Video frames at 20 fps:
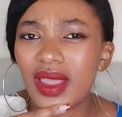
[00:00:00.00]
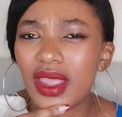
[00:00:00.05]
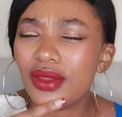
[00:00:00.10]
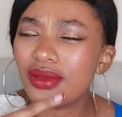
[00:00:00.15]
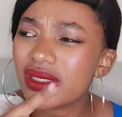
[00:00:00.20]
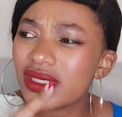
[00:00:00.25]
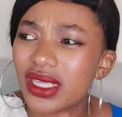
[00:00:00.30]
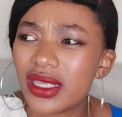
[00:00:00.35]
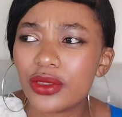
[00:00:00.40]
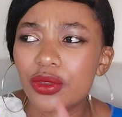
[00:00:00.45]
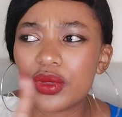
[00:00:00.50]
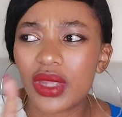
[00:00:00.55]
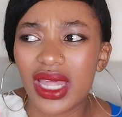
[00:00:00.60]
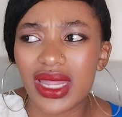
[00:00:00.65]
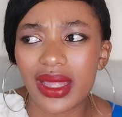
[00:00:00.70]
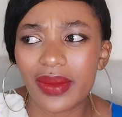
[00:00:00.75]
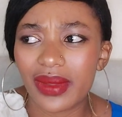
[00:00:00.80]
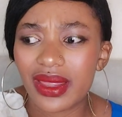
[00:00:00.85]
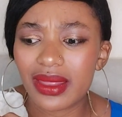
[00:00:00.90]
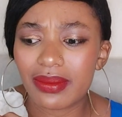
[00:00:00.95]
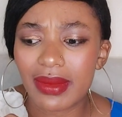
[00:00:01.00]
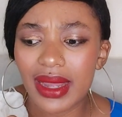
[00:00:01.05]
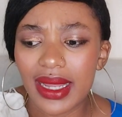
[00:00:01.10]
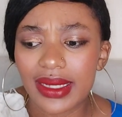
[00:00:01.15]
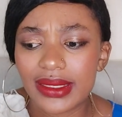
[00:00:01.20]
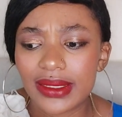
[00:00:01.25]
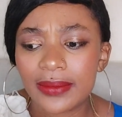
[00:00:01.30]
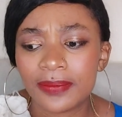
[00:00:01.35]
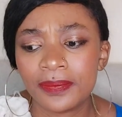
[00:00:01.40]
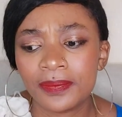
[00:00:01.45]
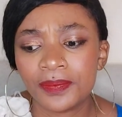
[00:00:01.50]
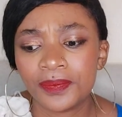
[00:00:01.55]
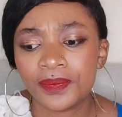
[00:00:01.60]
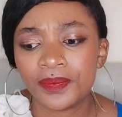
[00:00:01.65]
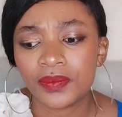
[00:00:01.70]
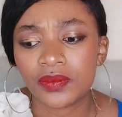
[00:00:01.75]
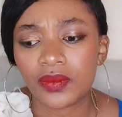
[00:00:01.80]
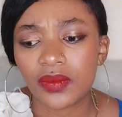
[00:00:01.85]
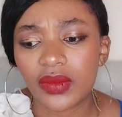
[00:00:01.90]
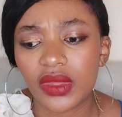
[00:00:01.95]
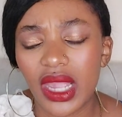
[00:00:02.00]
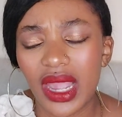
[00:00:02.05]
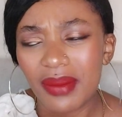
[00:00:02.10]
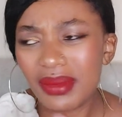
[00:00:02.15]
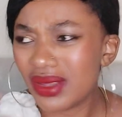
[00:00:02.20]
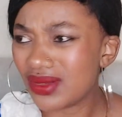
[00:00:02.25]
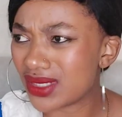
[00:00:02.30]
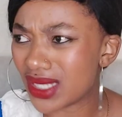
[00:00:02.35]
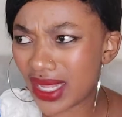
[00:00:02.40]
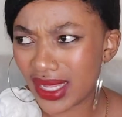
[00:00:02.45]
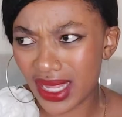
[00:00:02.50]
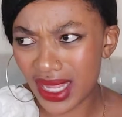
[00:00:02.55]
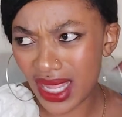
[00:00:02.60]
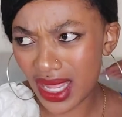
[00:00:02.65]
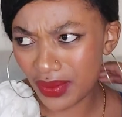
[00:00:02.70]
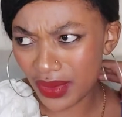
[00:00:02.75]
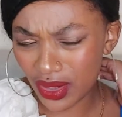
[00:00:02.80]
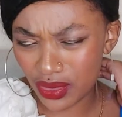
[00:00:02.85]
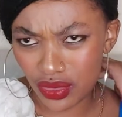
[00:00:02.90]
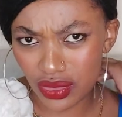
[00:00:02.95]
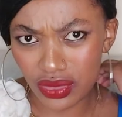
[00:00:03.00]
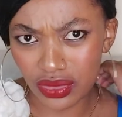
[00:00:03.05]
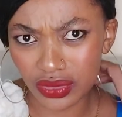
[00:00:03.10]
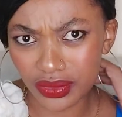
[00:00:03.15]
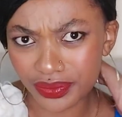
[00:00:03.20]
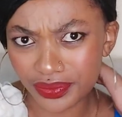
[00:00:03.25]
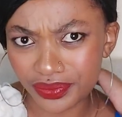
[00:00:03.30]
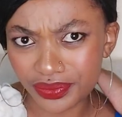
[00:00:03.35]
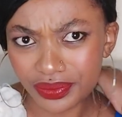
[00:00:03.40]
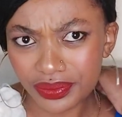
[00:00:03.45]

are you still together with Matt? I mean, I was like, yeah, we're cool.